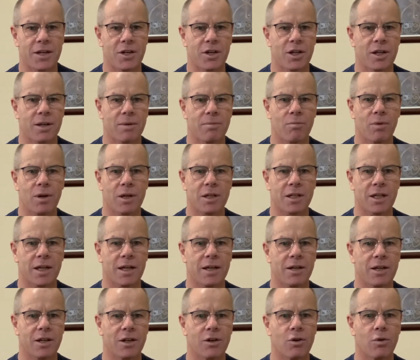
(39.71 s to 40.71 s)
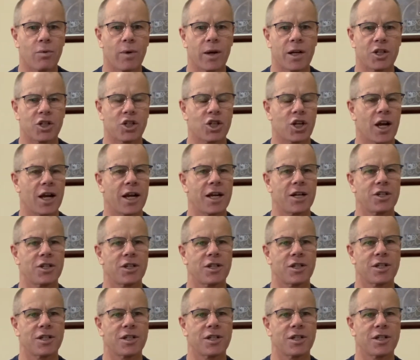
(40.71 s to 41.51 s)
you can always change it